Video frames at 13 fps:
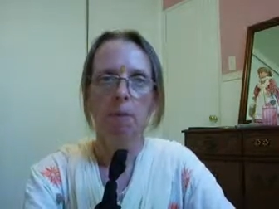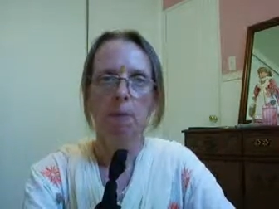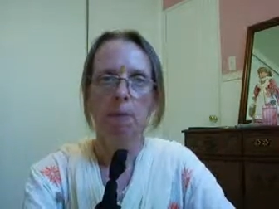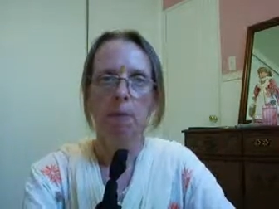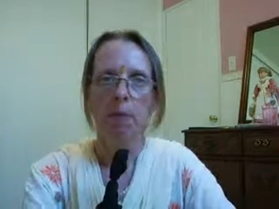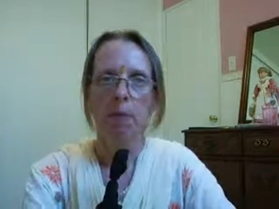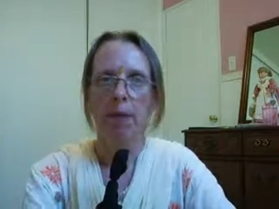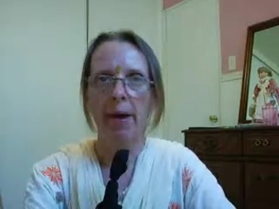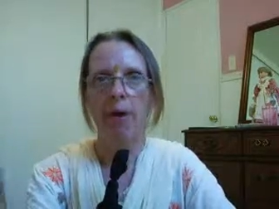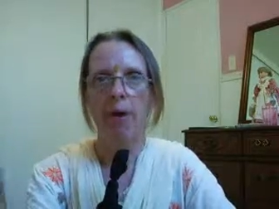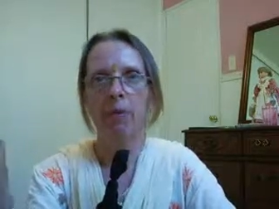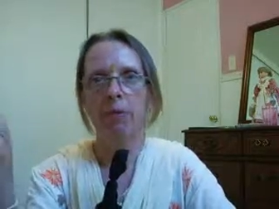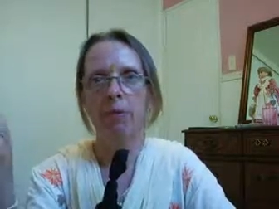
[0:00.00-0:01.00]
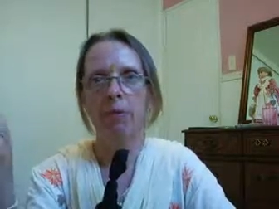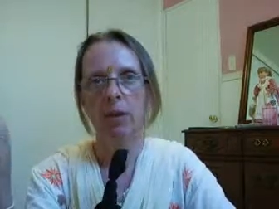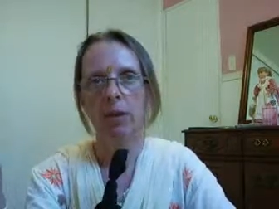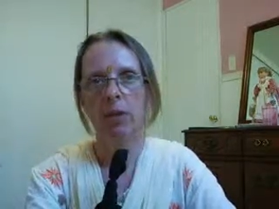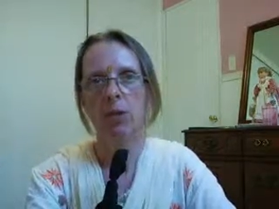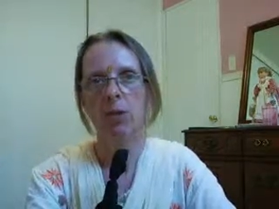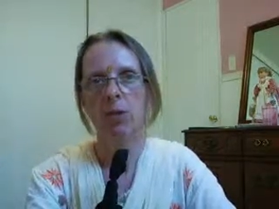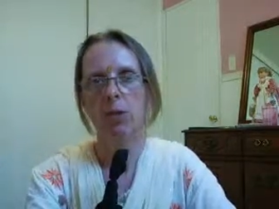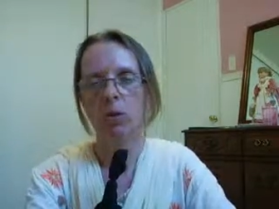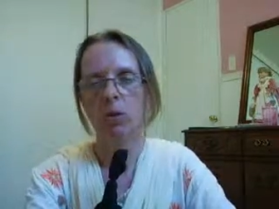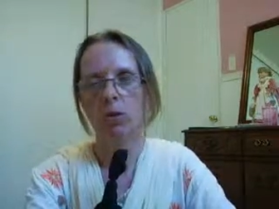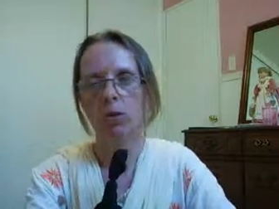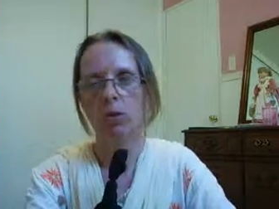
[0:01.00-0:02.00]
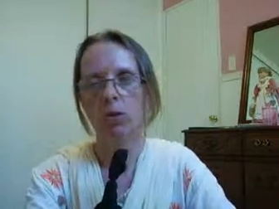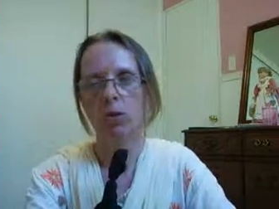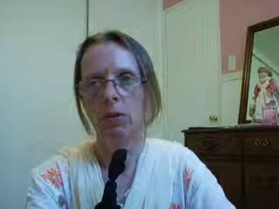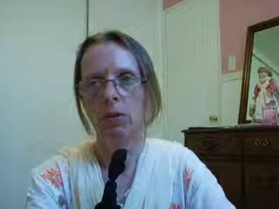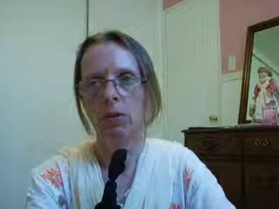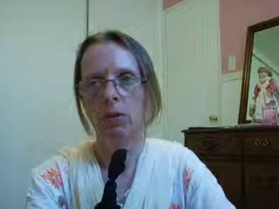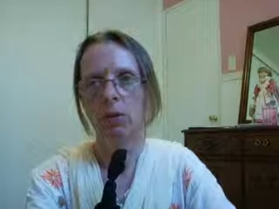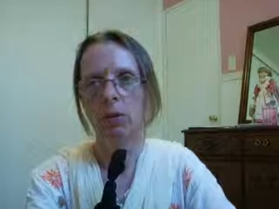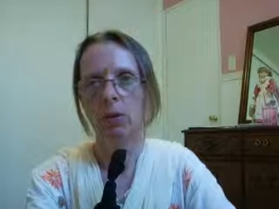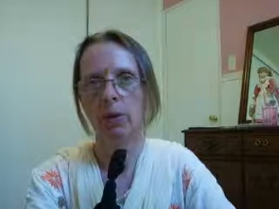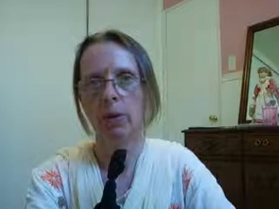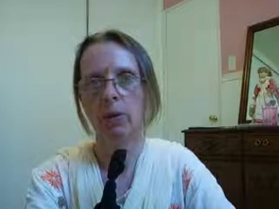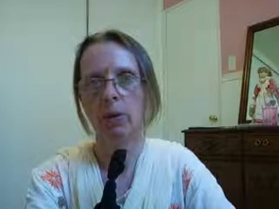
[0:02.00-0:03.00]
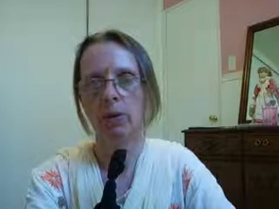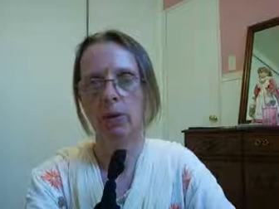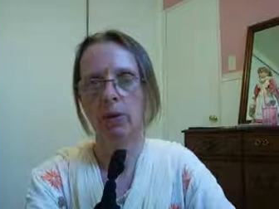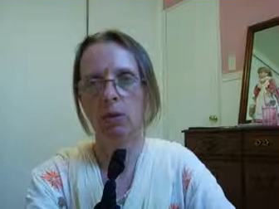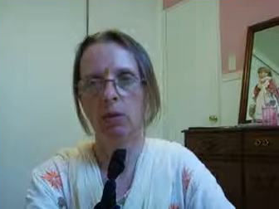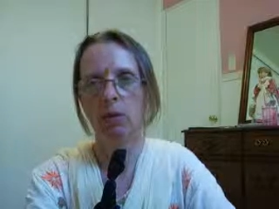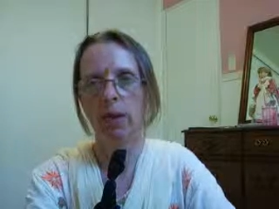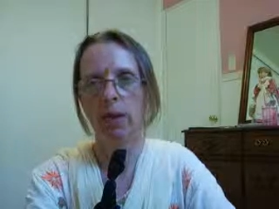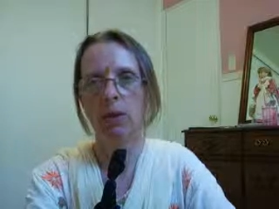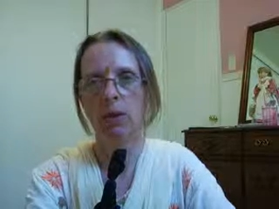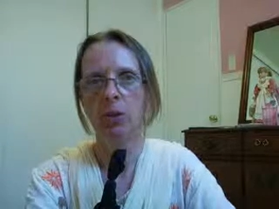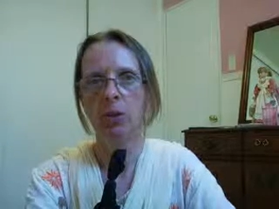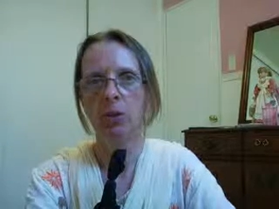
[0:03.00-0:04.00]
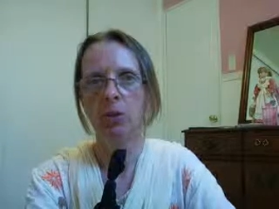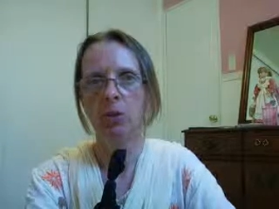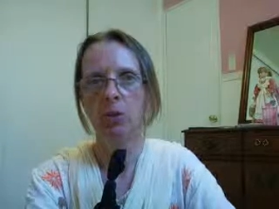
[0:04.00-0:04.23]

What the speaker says: the power of the individuals to create value,